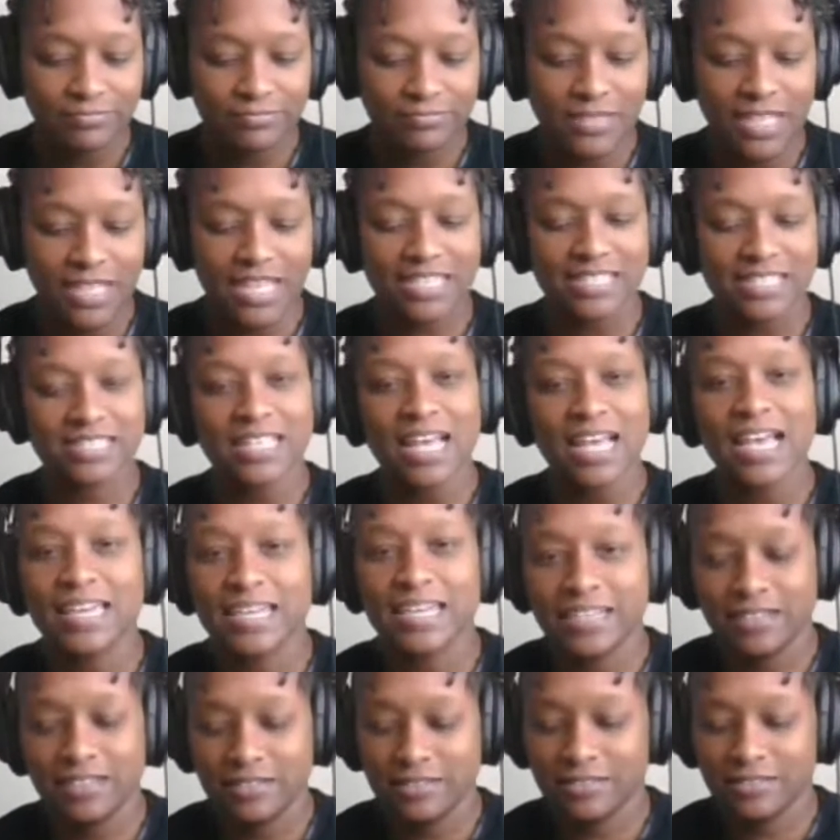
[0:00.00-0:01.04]

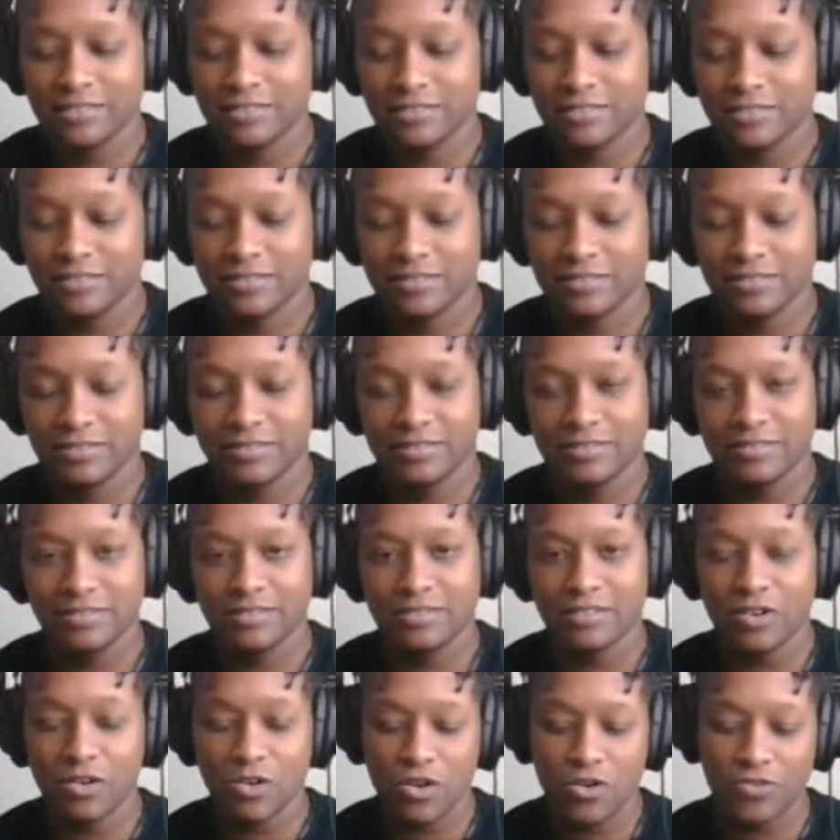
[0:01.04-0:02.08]
excited
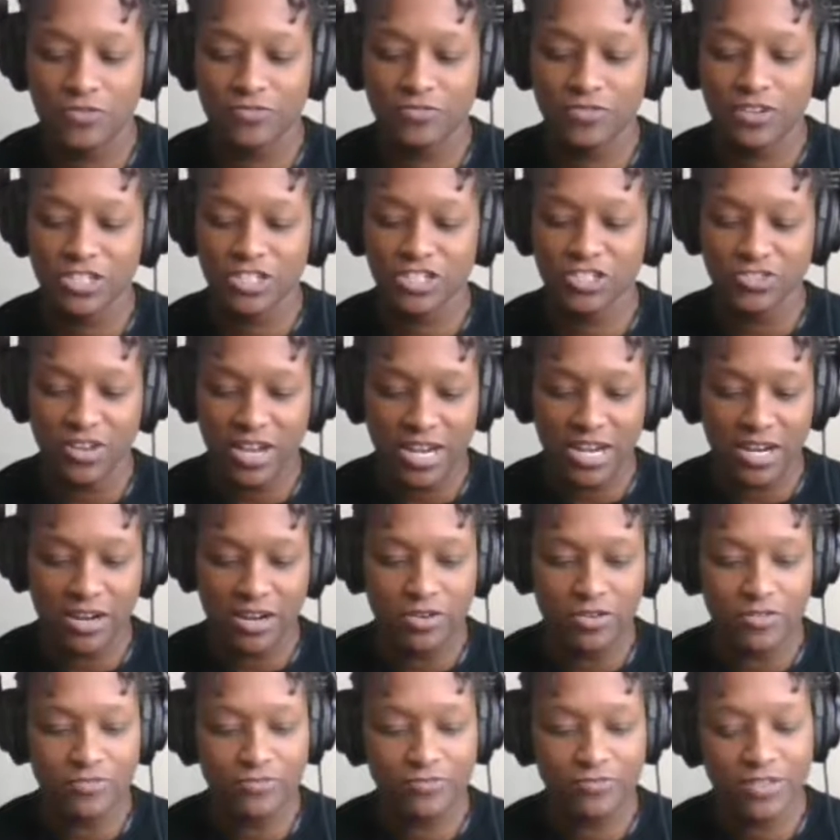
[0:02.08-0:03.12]
or frustrated
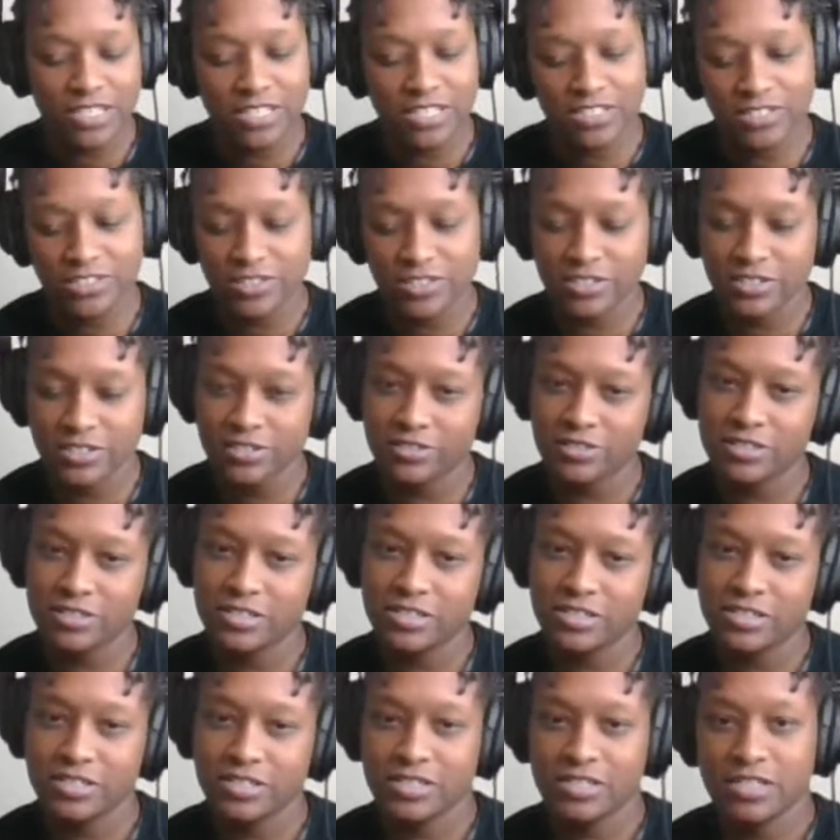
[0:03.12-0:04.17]
or flustered or
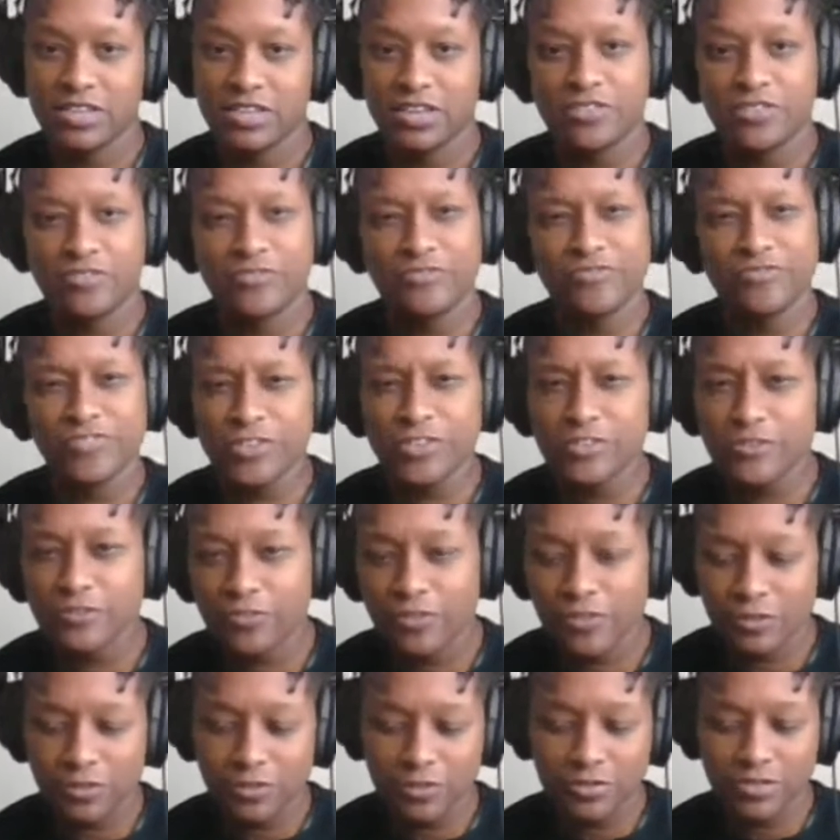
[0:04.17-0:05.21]

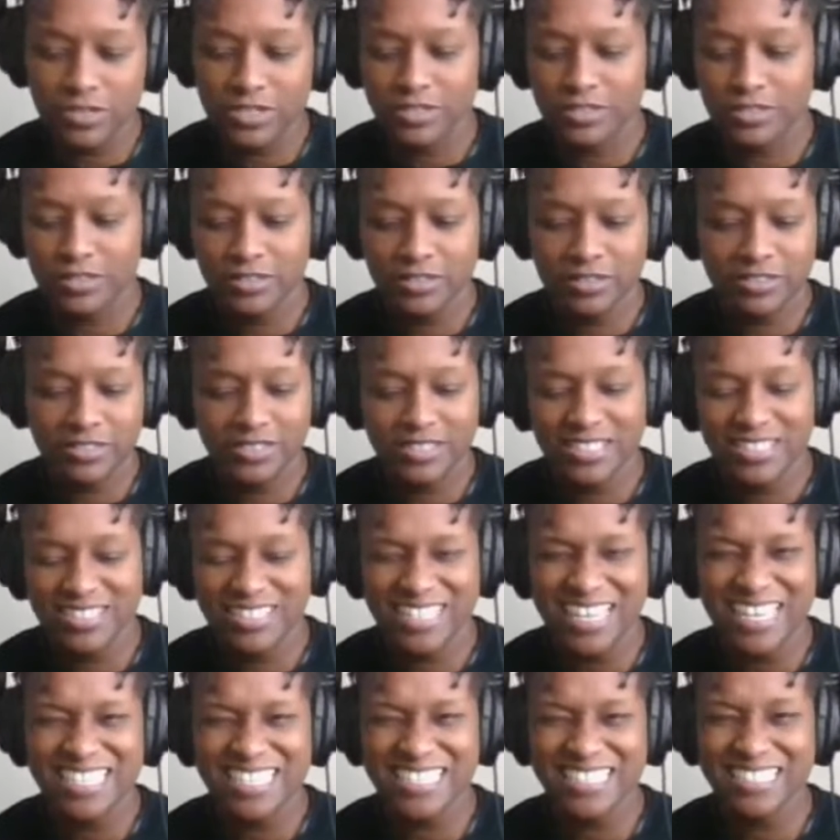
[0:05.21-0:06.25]
fearful, or
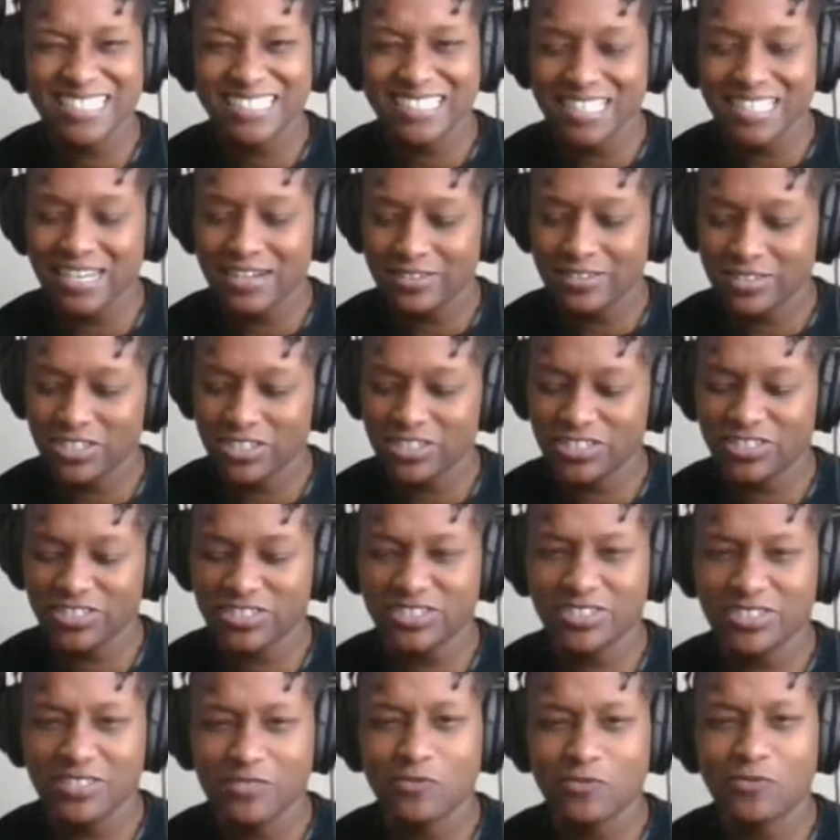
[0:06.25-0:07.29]
sensations that are just
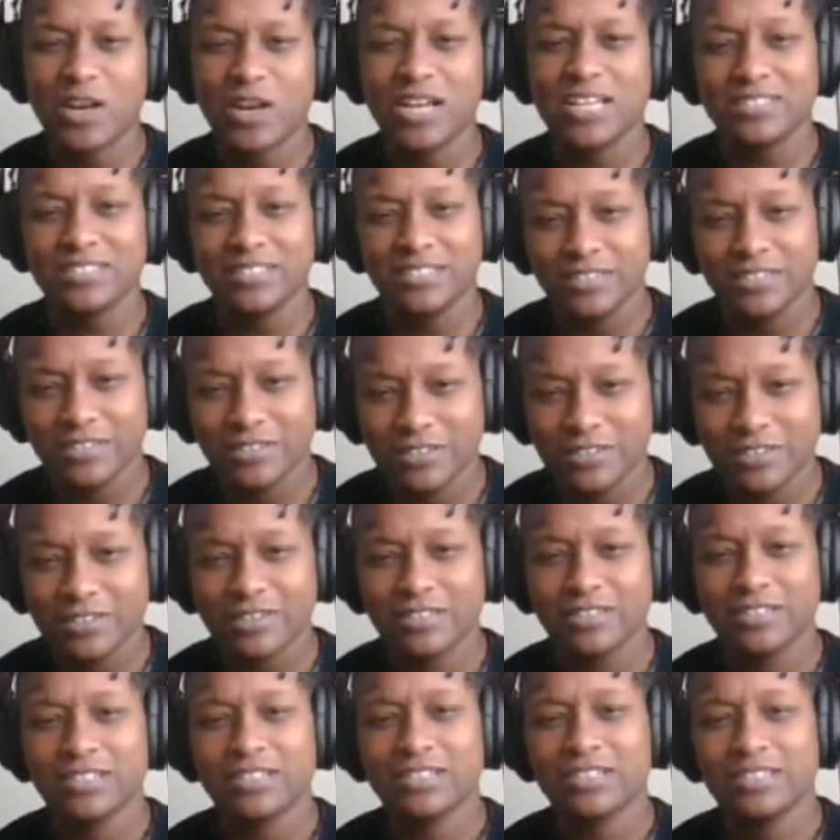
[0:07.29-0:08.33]
raising your
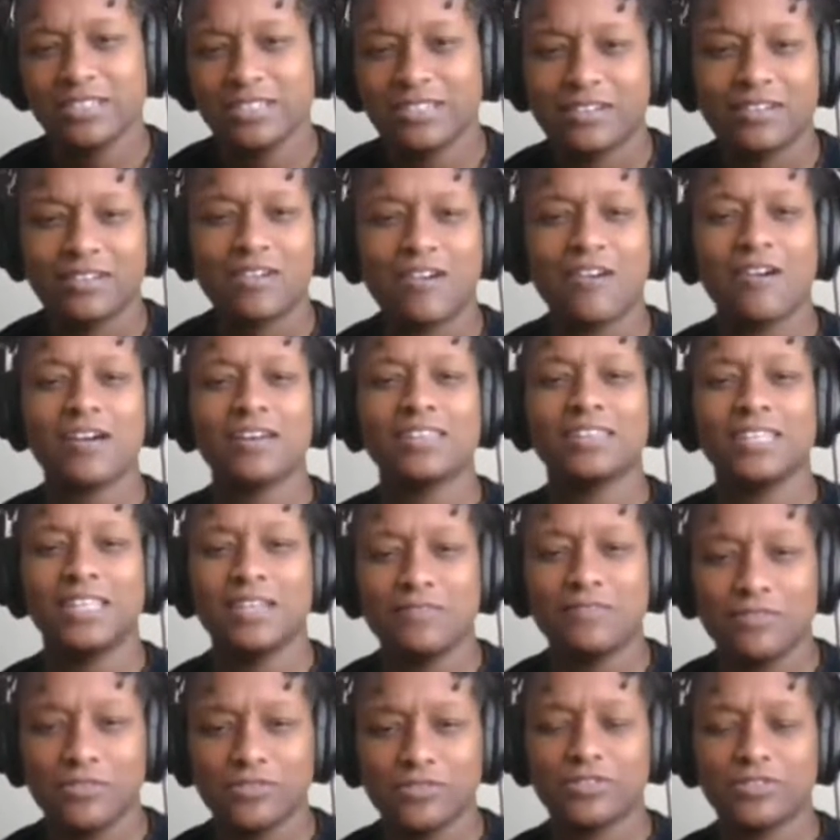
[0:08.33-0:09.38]
heart
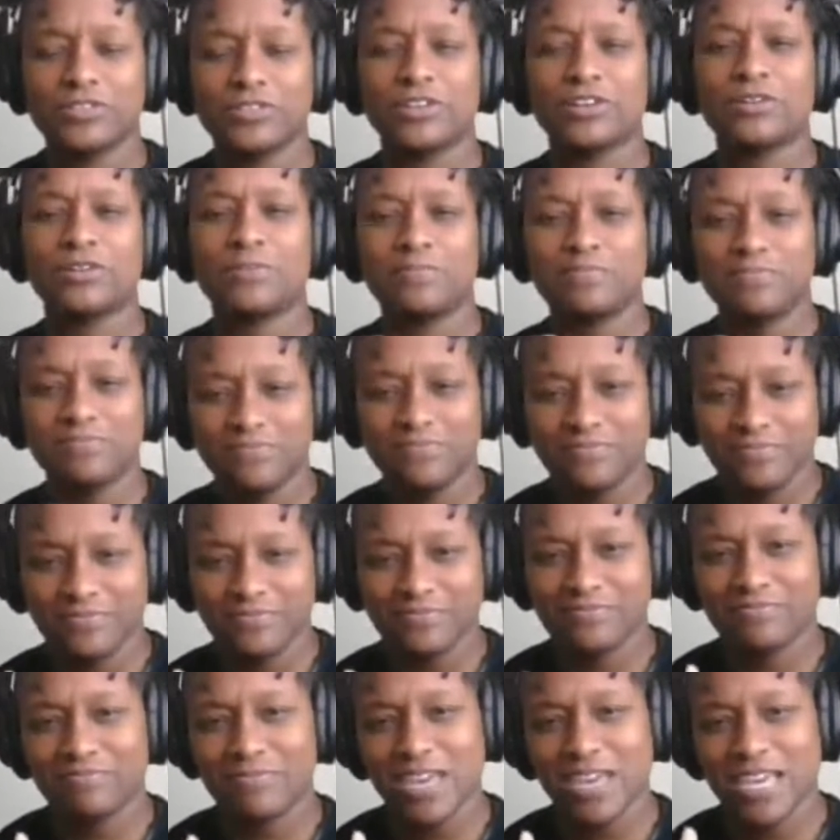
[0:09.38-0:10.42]
levels, or you're
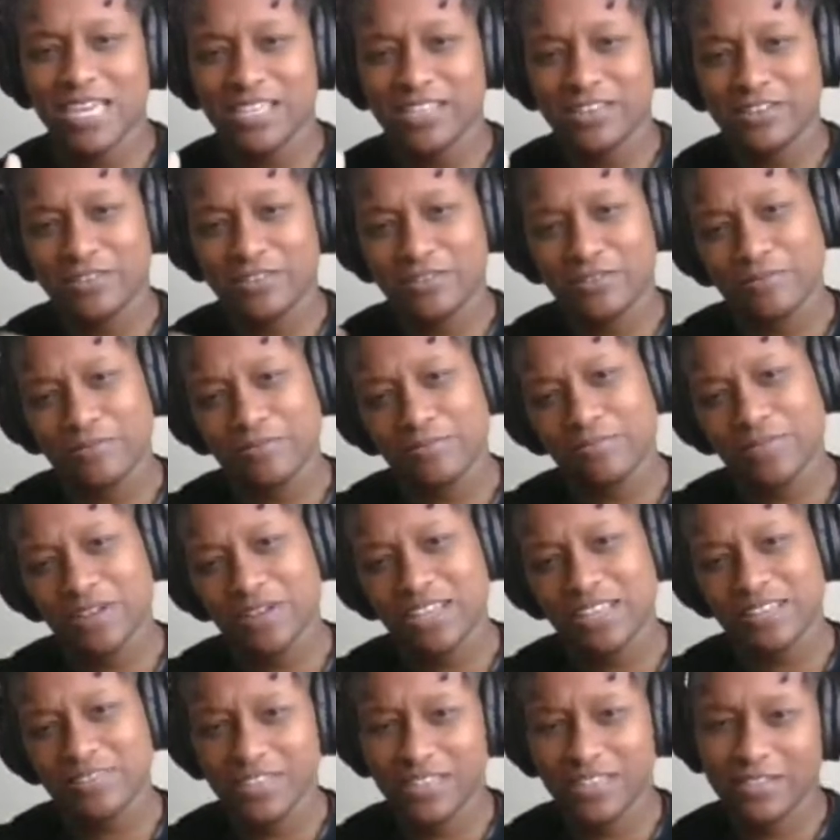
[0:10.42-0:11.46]
making your
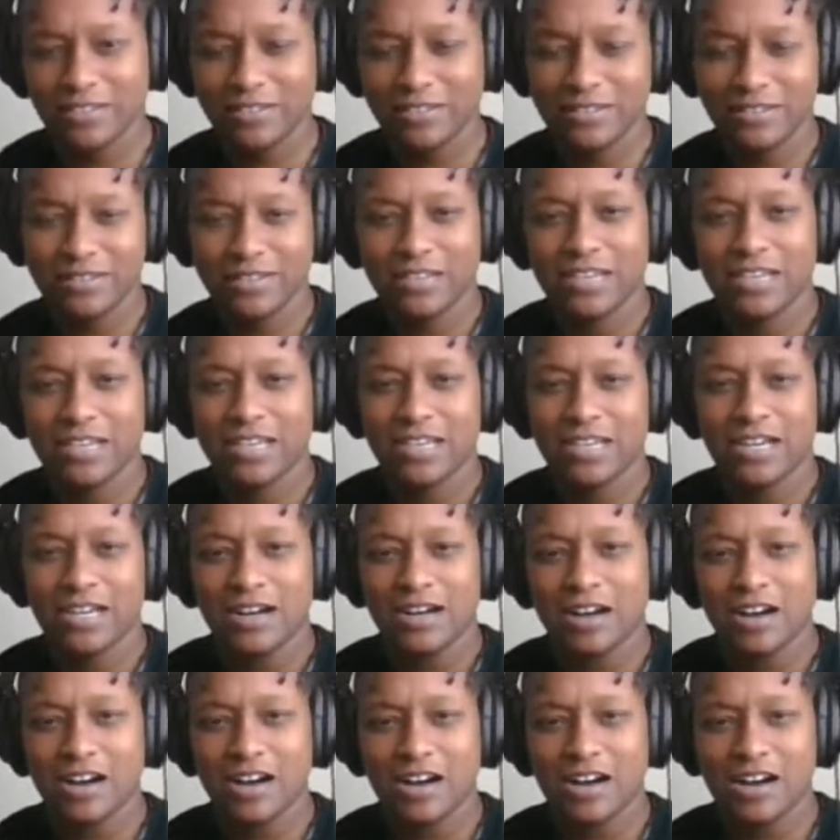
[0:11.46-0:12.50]
breathing
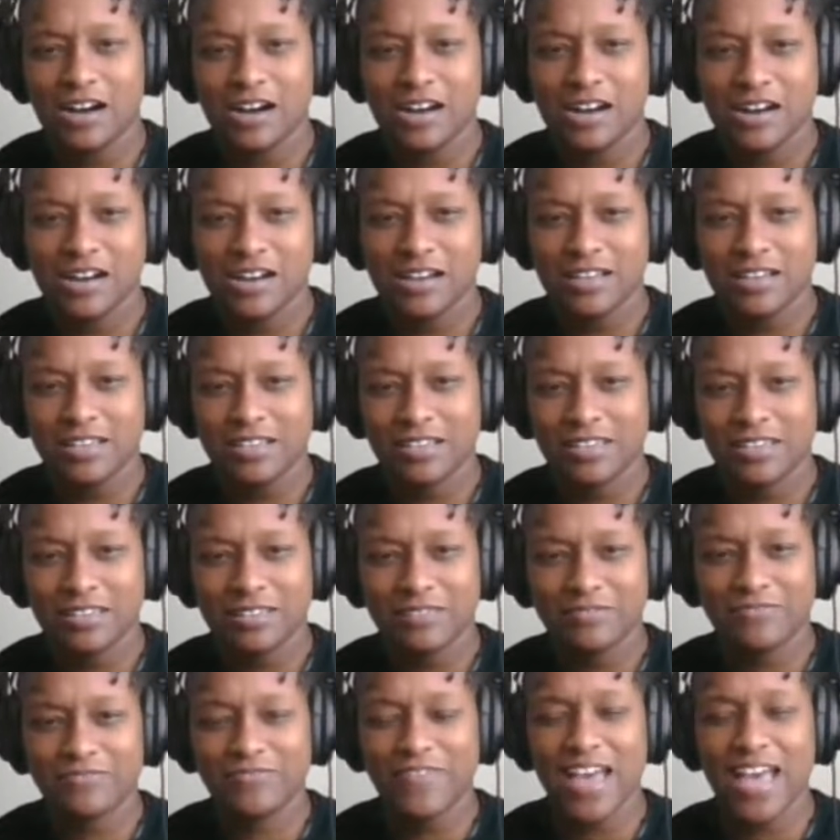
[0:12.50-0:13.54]
uh,
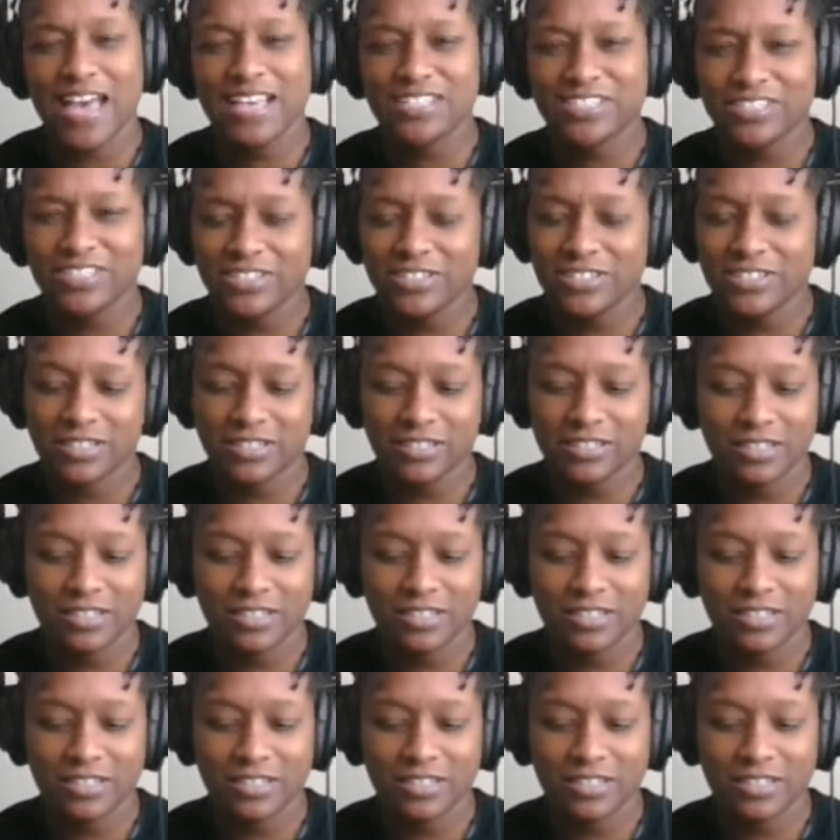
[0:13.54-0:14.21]
faster,